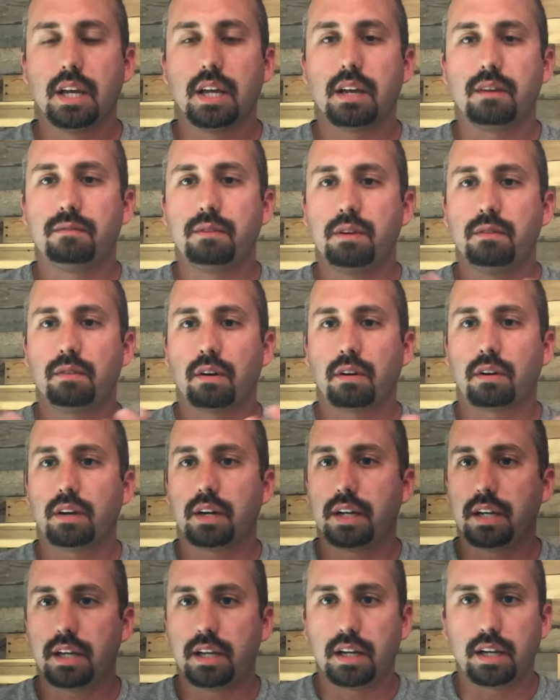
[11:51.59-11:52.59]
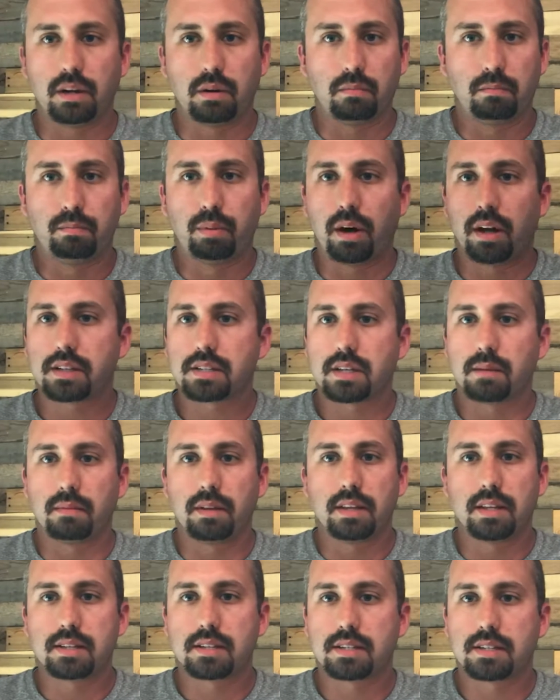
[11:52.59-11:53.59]
if you've already bought some
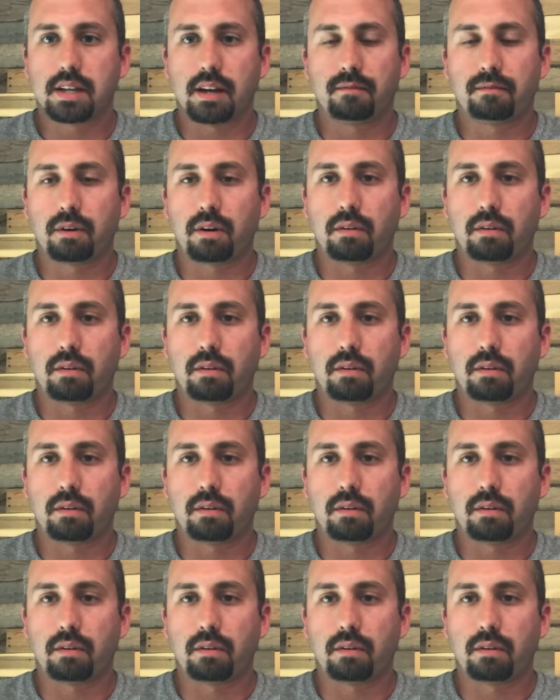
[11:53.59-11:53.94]
of this stuff